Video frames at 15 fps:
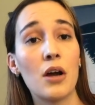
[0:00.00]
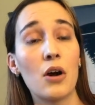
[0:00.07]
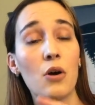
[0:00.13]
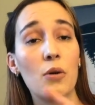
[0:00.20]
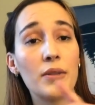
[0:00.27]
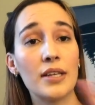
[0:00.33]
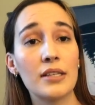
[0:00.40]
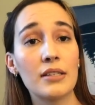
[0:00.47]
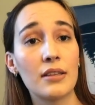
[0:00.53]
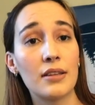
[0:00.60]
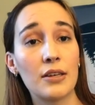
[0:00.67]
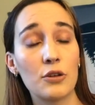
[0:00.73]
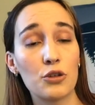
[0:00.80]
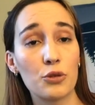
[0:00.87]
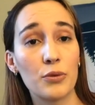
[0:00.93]
Oh, and that's the
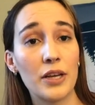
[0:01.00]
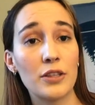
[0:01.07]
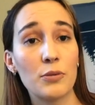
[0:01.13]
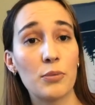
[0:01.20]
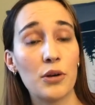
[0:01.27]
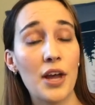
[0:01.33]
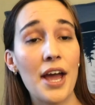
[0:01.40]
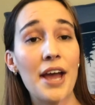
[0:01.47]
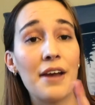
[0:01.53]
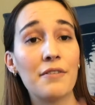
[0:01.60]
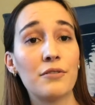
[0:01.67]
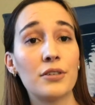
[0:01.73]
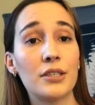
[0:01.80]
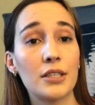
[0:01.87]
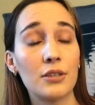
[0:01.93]
thing also, we had to put
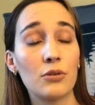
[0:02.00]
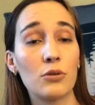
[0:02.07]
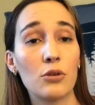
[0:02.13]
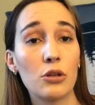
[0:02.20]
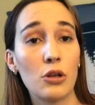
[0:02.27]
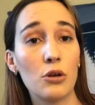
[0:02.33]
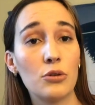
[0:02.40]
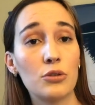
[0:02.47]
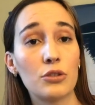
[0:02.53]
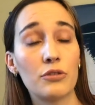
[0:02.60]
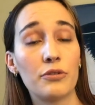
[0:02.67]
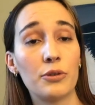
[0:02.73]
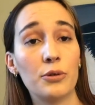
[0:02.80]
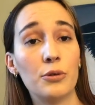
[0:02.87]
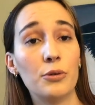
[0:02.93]
every single clothes
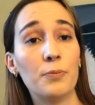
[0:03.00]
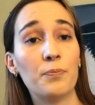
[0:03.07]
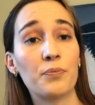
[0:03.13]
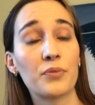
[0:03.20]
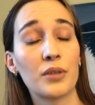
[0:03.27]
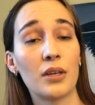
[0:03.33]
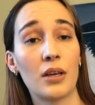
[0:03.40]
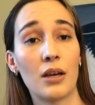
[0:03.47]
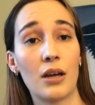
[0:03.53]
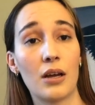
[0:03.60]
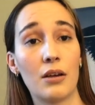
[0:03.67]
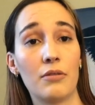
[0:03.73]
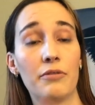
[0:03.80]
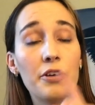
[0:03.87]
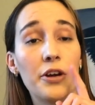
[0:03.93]
through
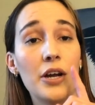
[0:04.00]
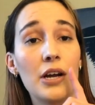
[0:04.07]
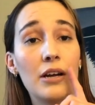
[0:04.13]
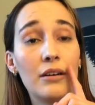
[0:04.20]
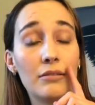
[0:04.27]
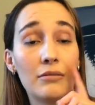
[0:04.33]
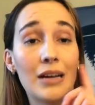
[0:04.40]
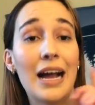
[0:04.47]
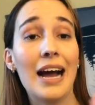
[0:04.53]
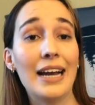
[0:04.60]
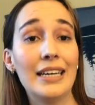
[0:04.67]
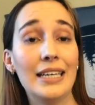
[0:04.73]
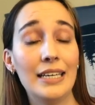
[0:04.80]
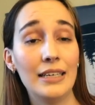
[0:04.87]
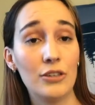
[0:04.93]
a very high
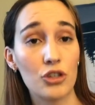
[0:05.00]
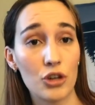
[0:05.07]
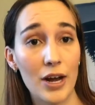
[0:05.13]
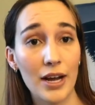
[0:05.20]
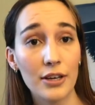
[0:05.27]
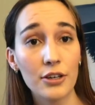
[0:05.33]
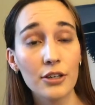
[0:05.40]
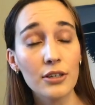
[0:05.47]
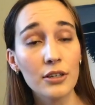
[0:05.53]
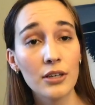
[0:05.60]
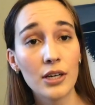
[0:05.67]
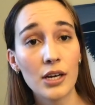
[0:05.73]
heat dryer,